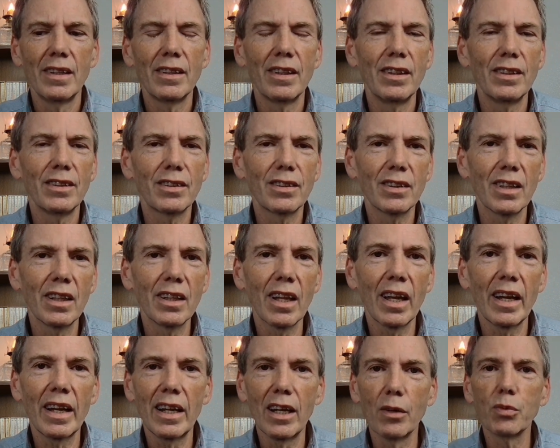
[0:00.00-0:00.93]

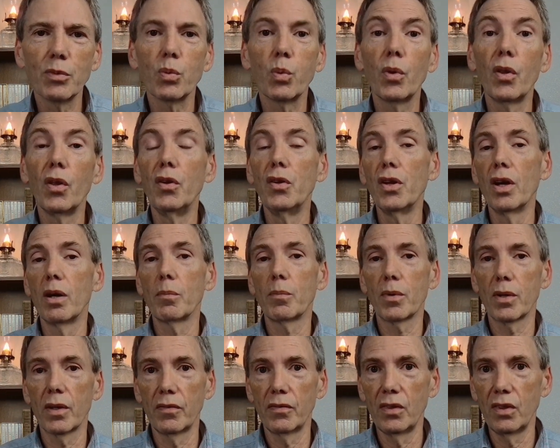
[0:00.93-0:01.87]
sunlight helps with a number
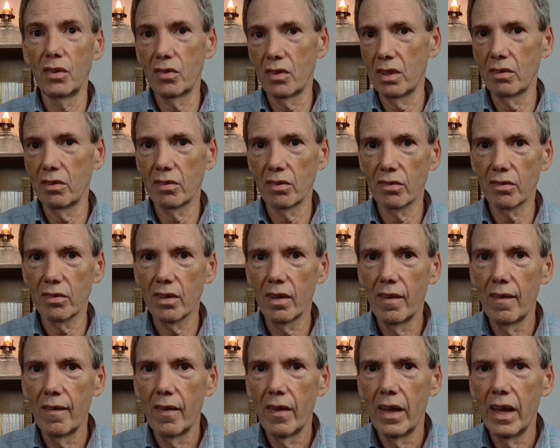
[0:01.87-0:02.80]
of diseases,
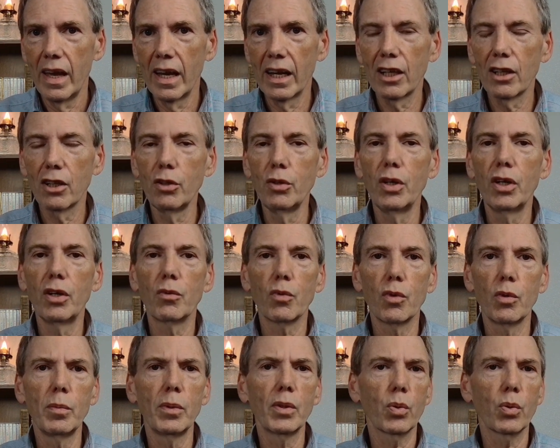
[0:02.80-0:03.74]
including
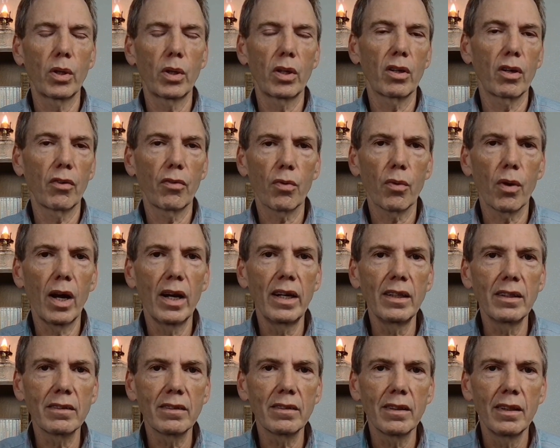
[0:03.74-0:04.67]
rheumatoid
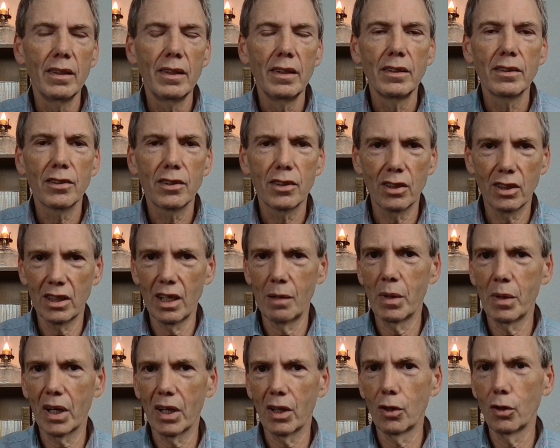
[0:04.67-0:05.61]
arthritis,
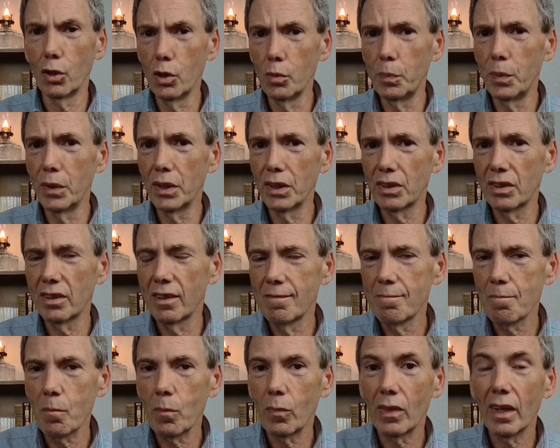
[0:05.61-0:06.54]
systemic lupus,
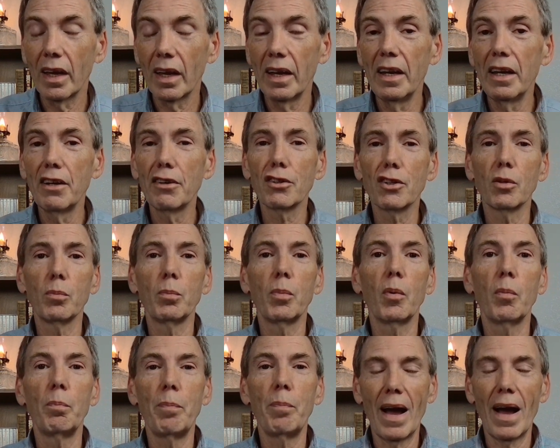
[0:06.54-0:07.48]

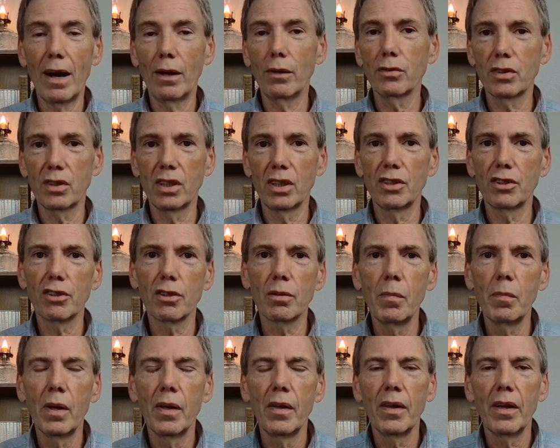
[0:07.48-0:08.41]
irritable bowel
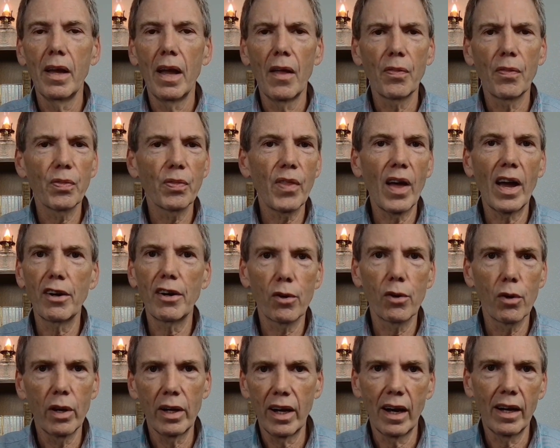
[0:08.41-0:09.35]
syndrome, and
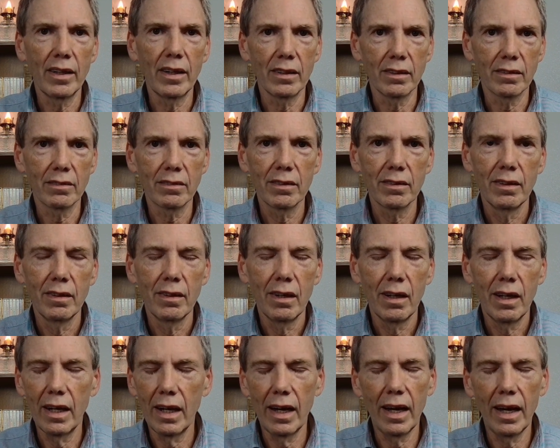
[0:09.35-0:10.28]
thyroiditis,
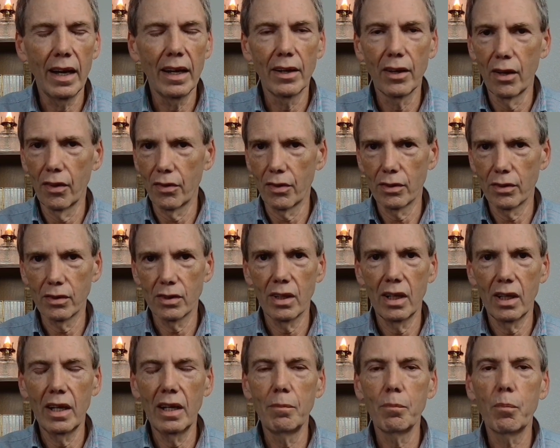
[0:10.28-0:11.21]
and others.
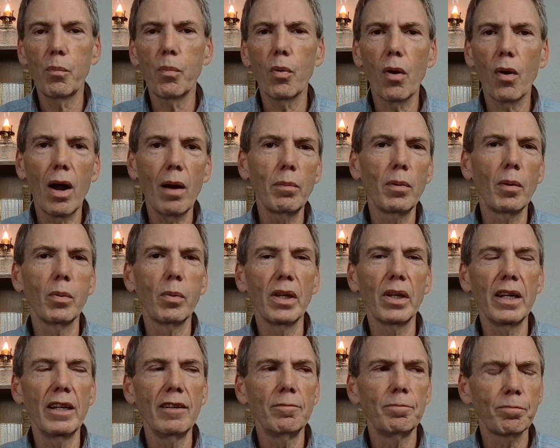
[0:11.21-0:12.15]
And
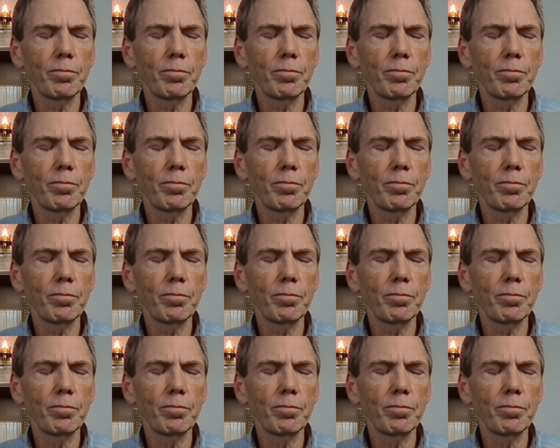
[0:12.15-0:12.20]
probably